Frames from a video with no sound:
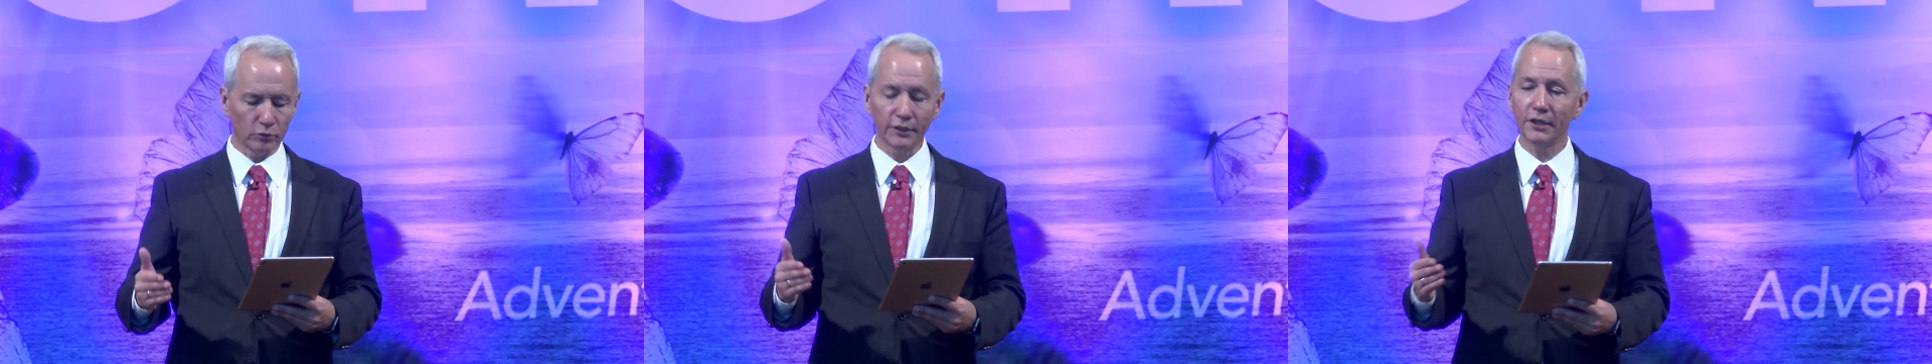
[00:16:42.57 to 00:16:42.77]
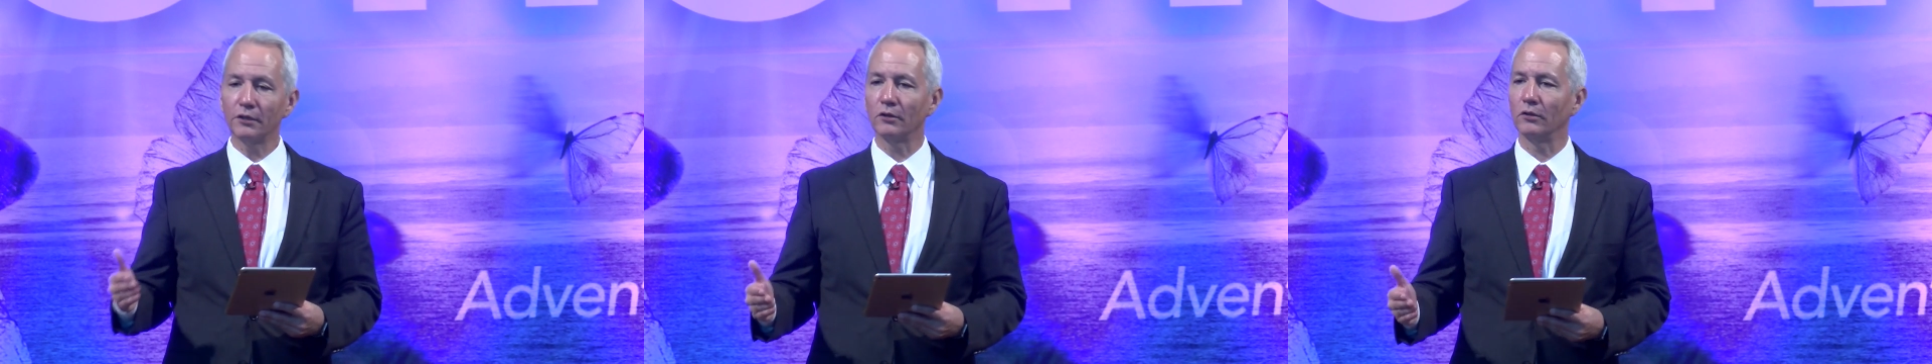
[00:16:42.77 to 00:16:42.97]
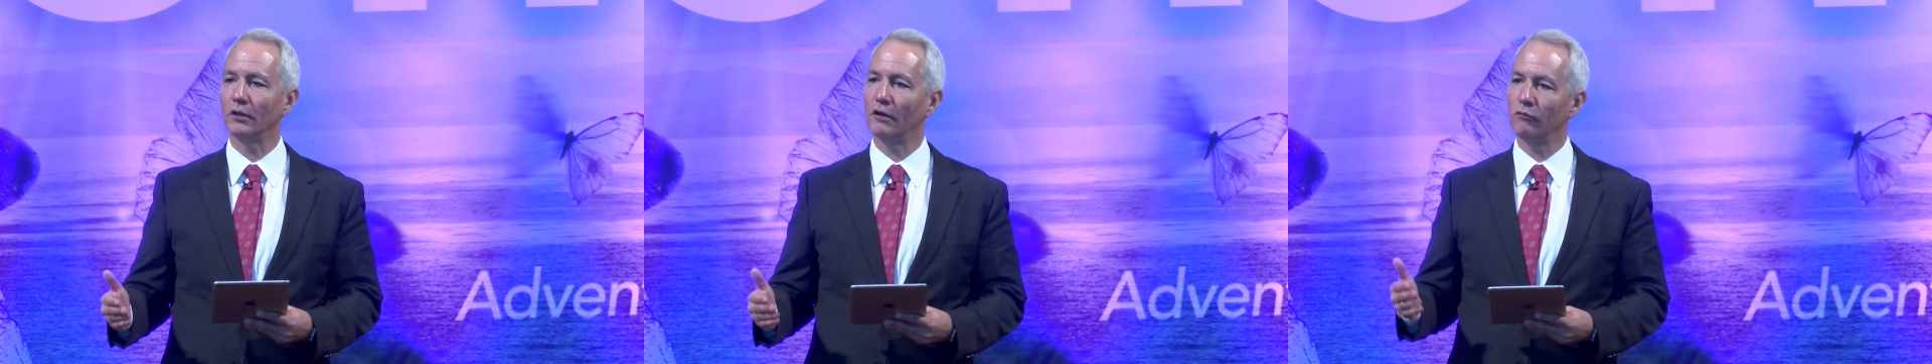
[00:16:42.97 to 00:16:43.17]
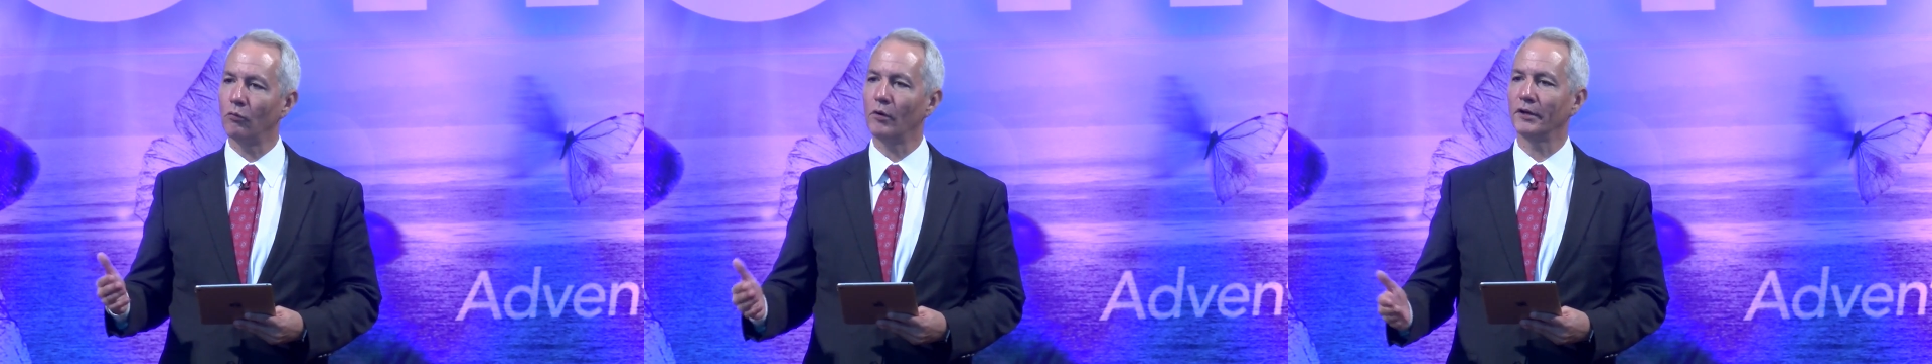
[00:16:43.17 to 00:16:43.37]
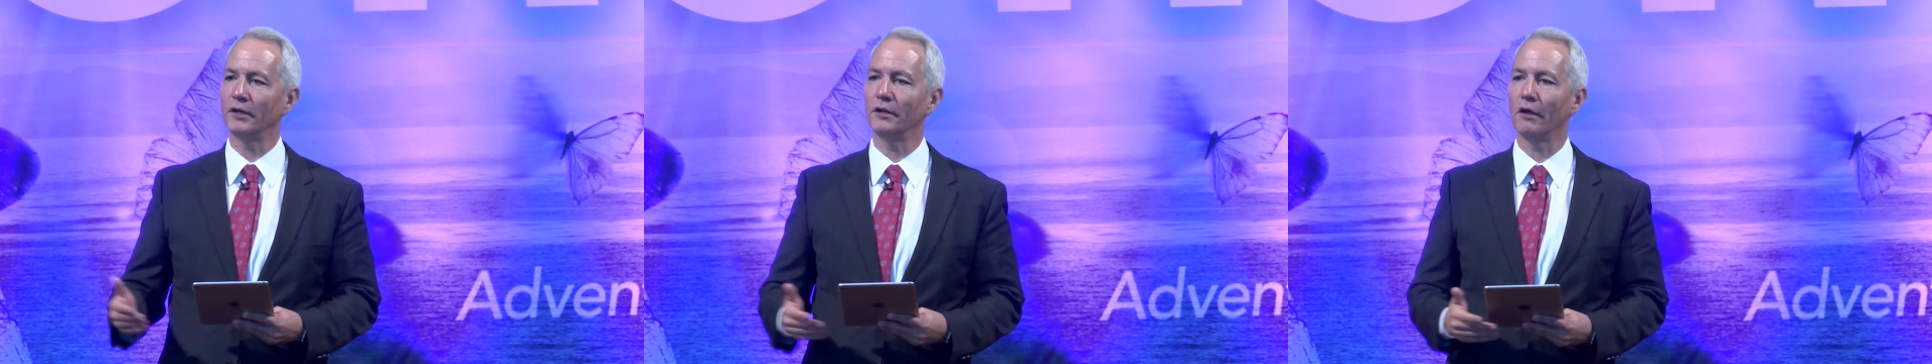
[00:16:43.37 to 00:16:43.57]
little of
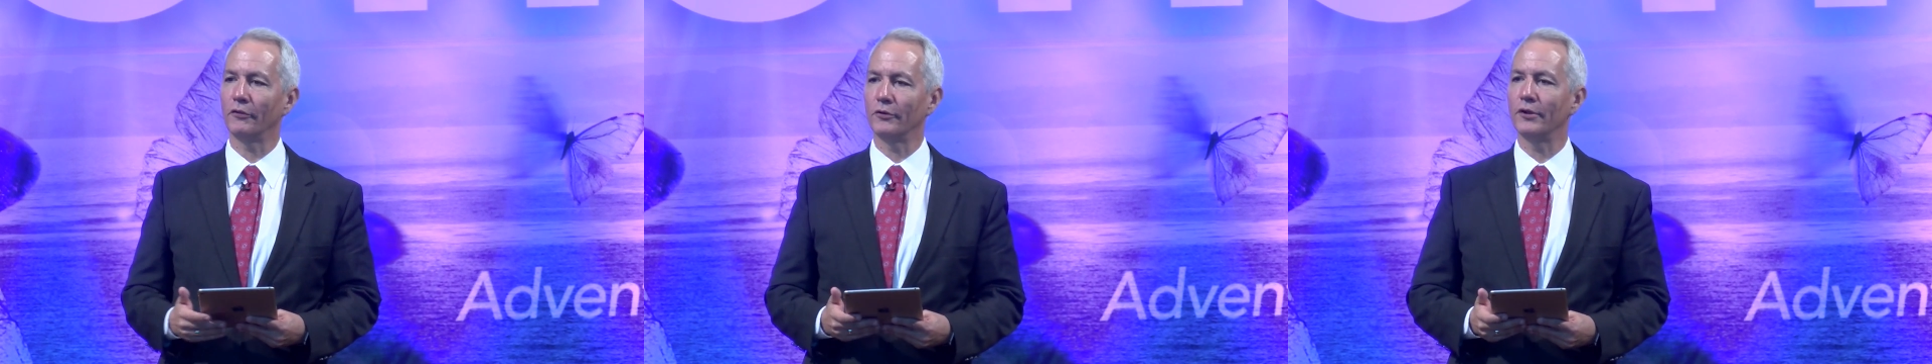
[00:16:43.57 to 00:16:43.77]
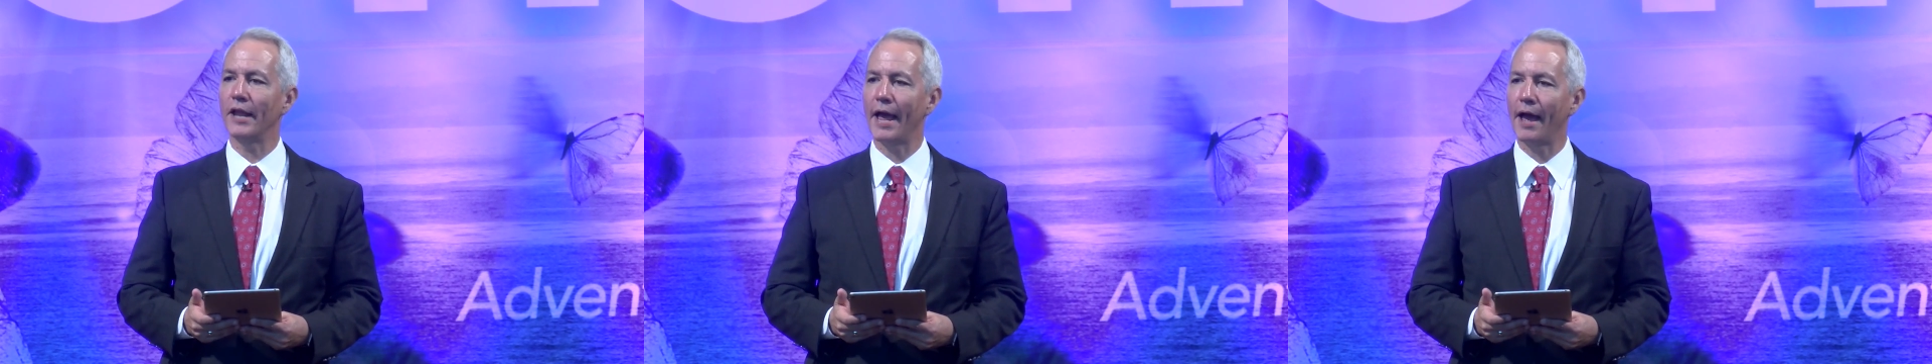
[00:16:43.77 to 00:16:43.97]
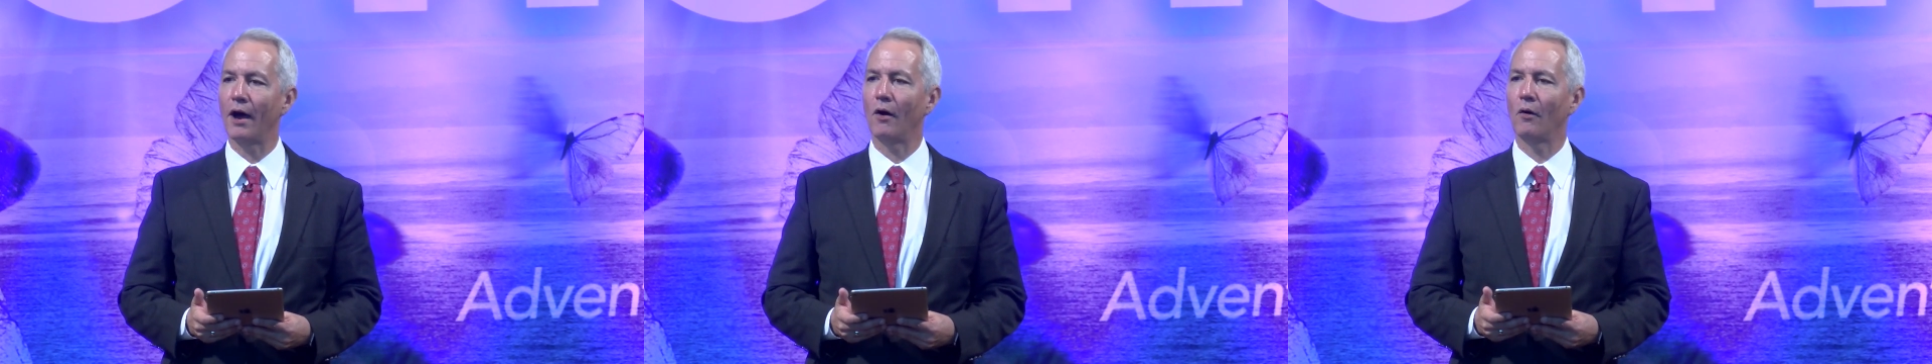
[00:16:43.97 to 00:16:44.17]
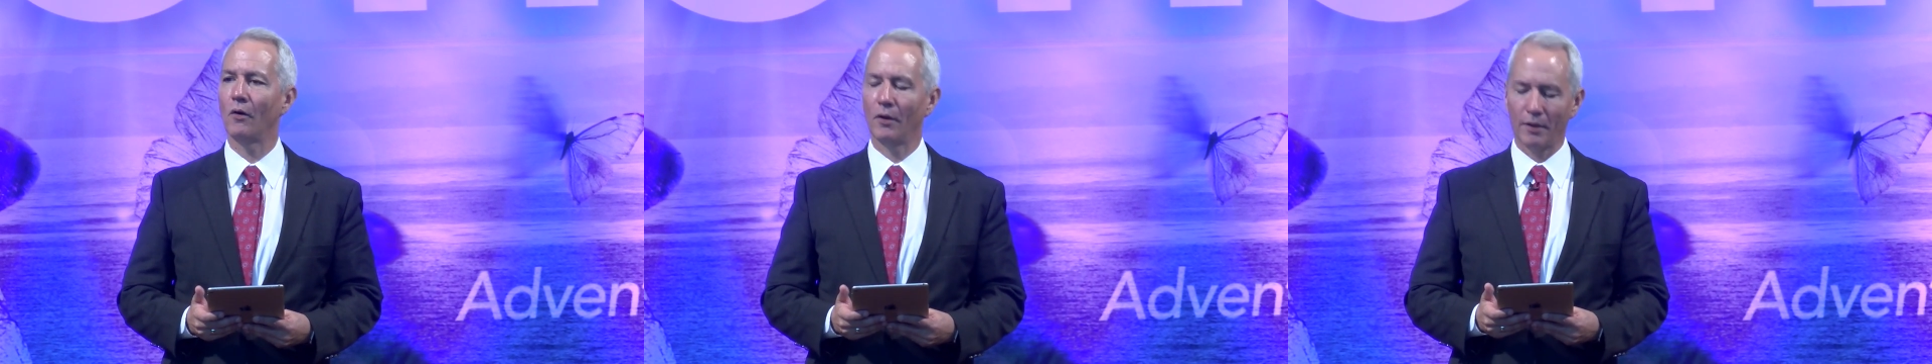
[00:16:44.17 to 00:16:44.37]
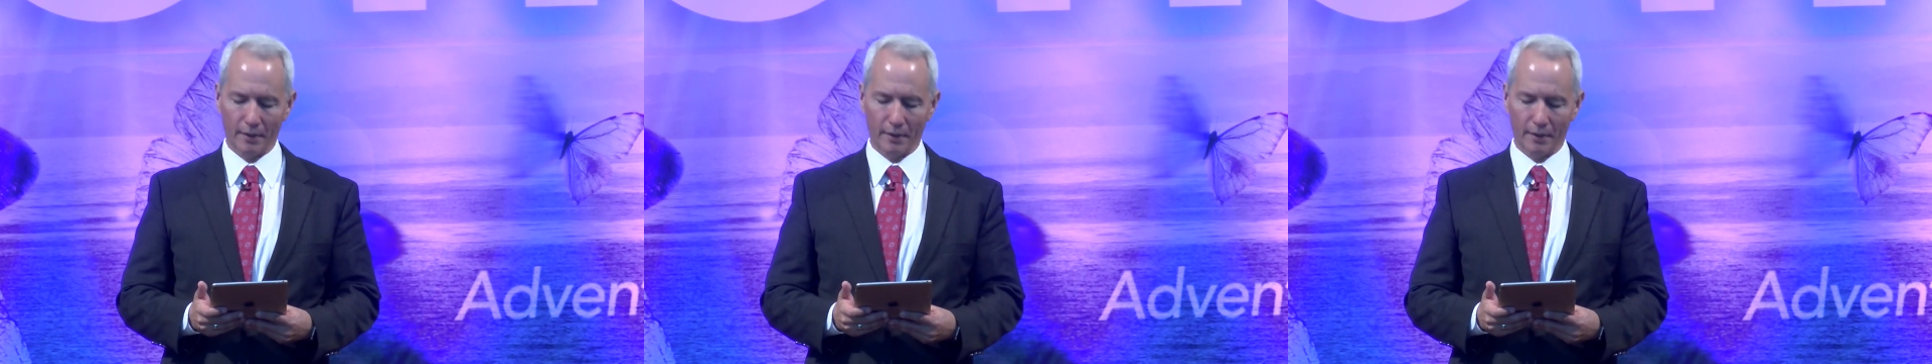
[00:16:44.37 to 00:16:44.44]
one another now,